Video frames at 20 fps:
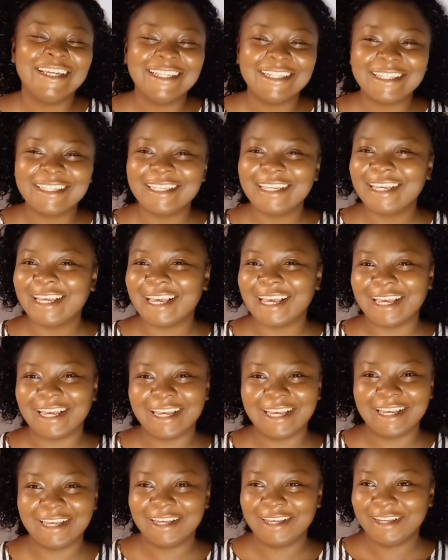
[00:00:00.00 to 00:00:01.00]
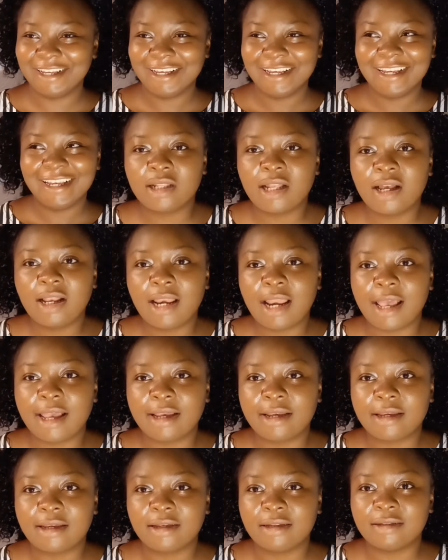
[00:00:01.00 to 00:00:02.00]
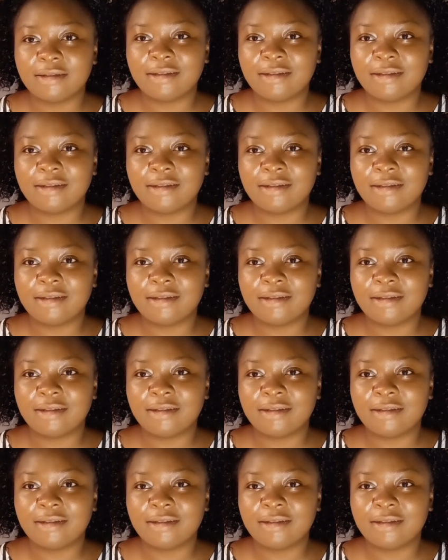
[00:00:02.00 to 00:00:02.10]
see not like